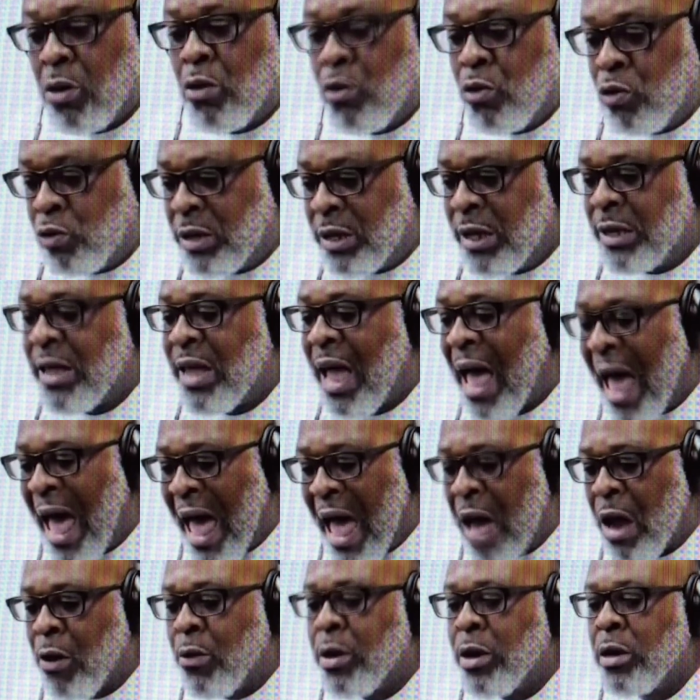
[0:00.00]
you know, who did the
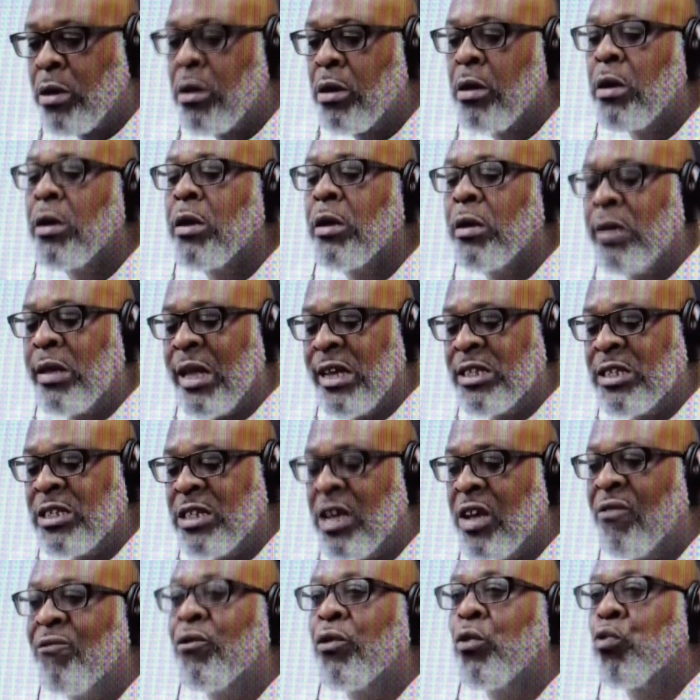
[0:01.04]
hiring. They
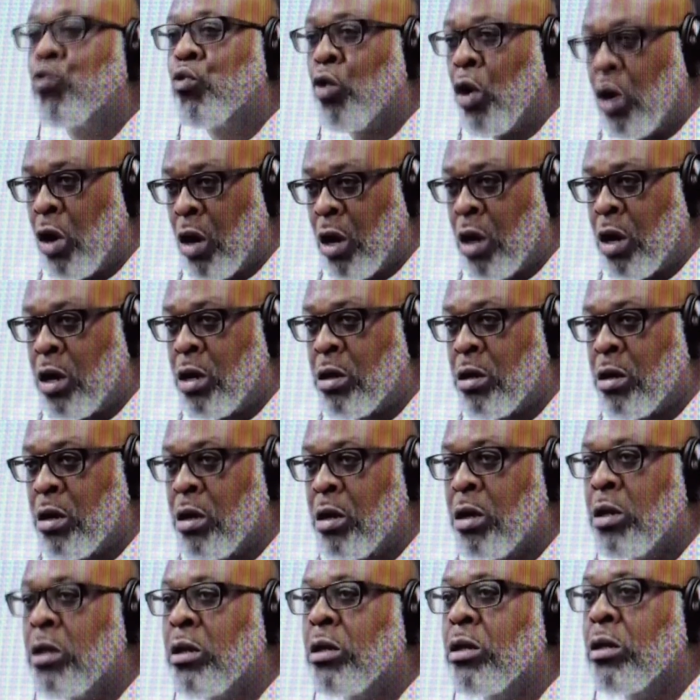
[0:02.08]
sent for Ron
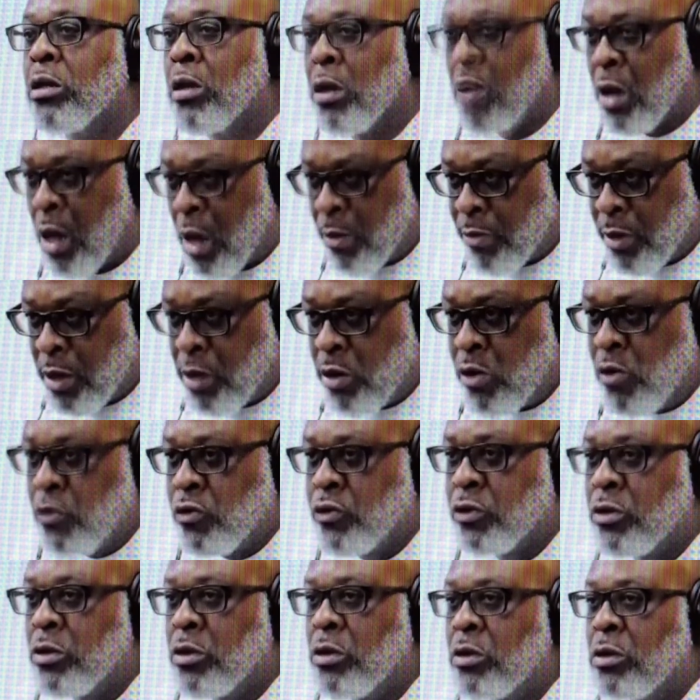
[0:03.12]
to come to
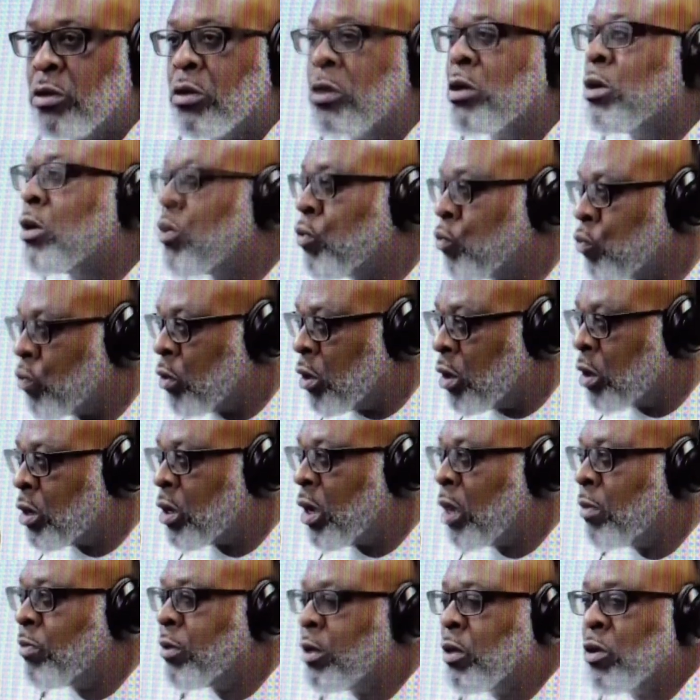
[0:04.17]
Houston. Ron
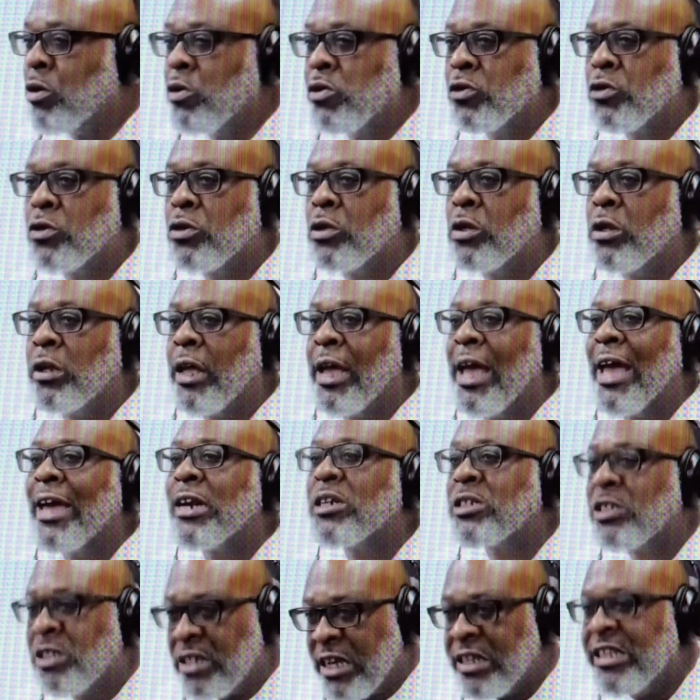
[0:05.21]
come to Houston. They
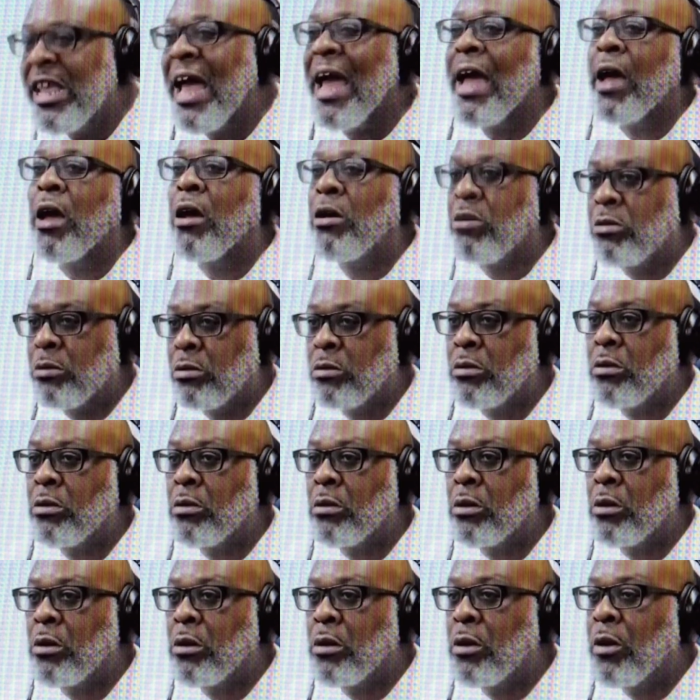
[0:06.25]
had a sit down.
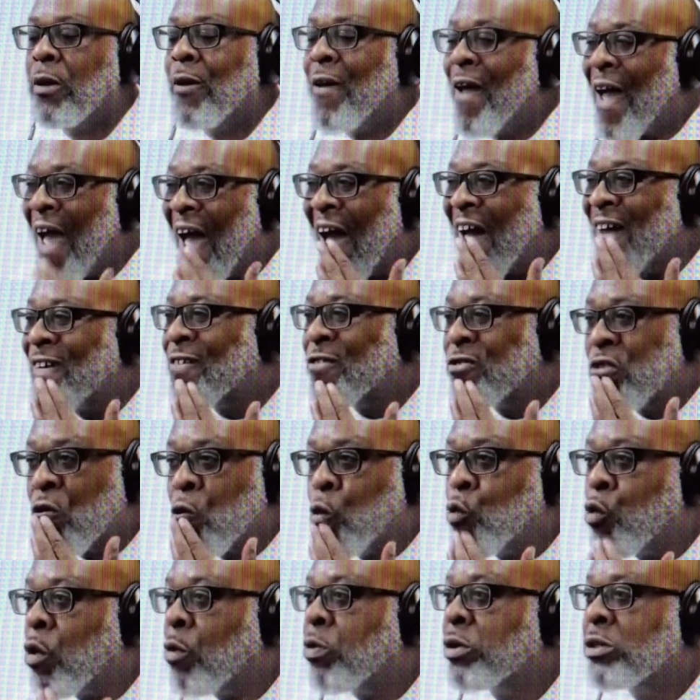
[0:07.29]
Mm-hmm. I don't
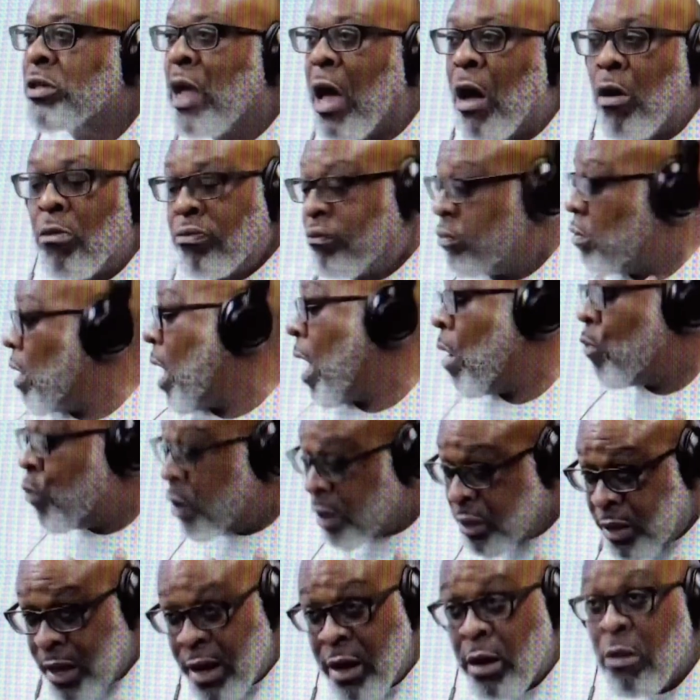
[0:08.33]
know what was all. I
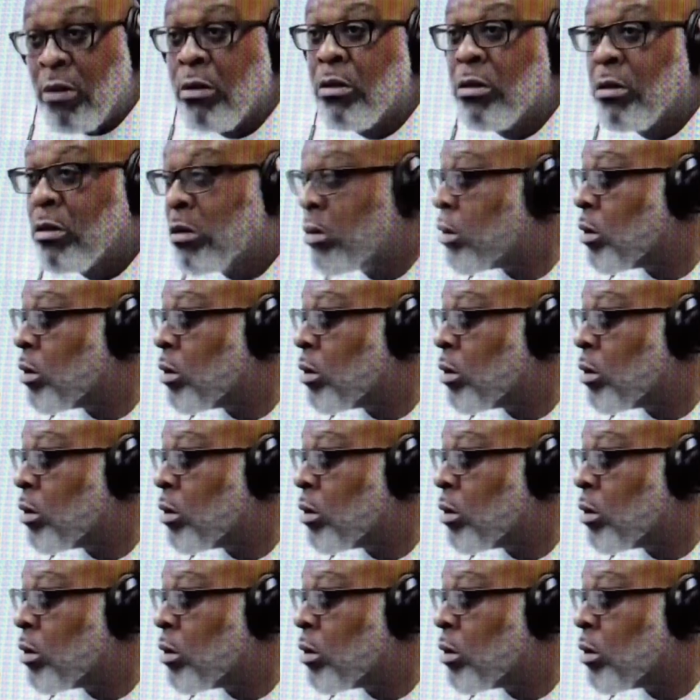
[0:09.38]
wasn't there.